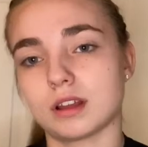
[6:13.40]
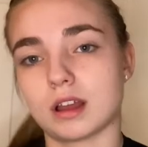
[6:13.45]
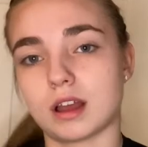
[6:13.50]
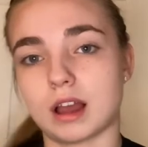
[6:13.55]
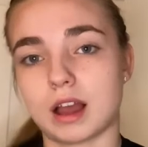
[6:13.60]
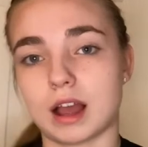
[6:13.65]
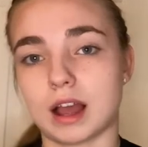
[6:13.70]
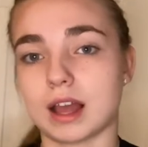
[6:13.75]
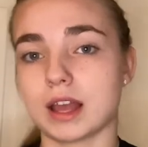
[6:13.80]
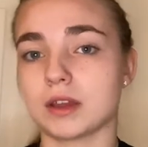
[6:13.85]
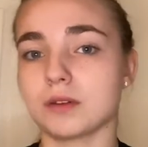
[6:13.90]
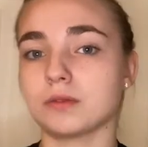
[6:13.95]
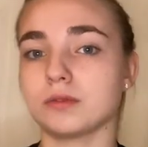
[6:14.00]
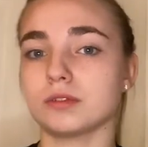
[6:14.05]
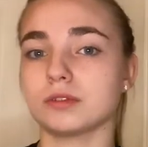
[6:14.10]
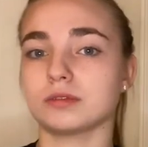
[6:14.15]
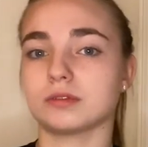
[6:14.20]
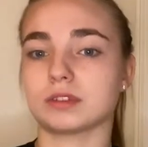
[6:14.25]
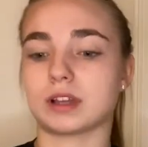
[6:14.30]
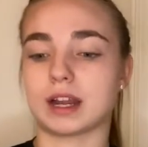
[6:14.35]
I
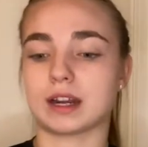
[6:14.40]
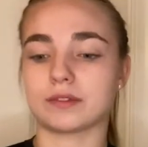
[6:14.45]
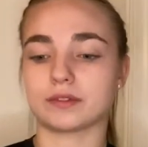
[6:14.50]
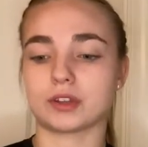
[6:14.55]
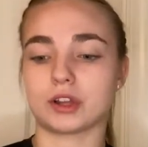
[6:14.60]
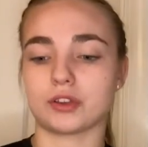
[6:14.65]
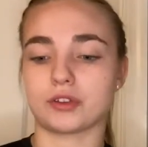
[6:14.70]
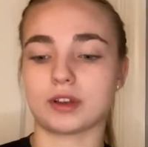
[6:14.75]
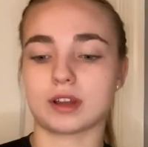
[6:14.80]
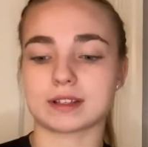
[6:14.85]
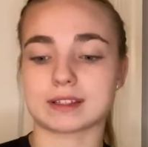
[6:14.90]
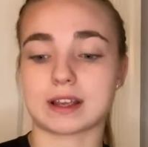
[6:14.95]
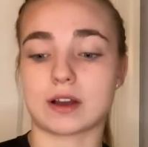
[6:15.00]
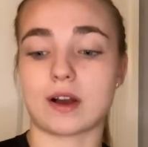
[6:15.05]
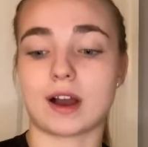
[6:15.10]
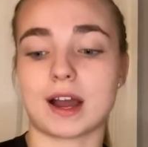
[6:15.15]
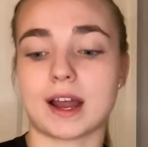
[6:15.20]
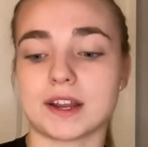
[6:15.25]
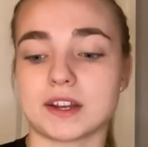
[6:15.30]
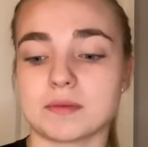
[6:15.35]
will kind of tell you guys how
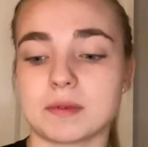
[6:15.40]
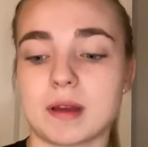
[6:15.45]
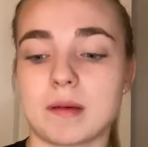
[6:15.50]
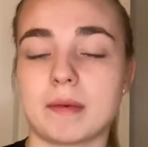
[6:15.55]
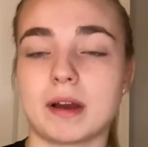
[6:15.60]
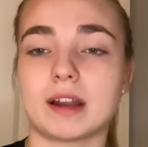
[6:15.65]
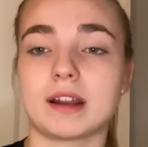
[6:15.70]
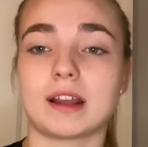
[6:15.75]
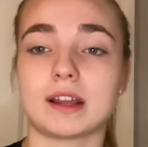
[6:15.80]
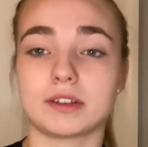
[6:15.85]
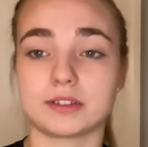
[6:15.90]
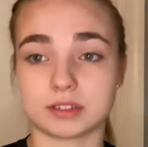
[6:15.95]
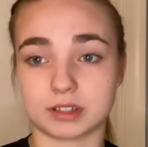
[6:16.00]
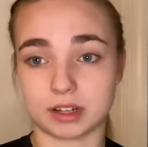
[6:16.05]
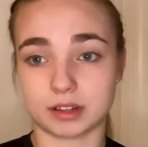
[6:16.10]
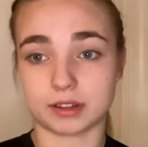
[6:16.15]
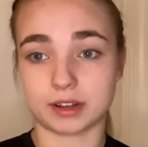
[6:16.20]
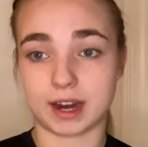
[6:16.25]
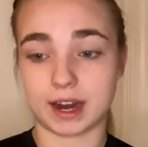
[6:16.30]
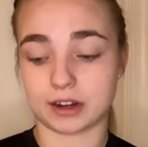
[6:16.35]
I do my bun. I use
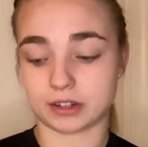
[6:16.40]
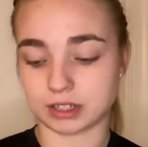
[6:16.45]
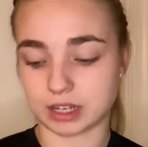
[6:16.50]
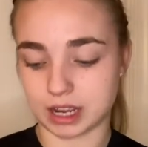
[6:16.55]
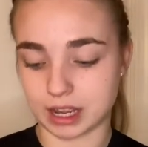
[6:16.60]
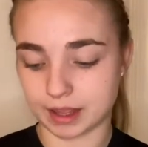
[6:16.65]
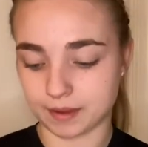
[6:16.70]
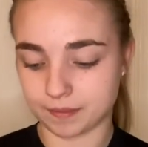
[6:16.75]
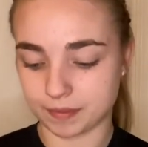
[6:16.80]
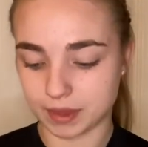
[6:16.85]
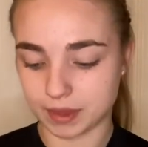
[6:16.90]
another hair tie.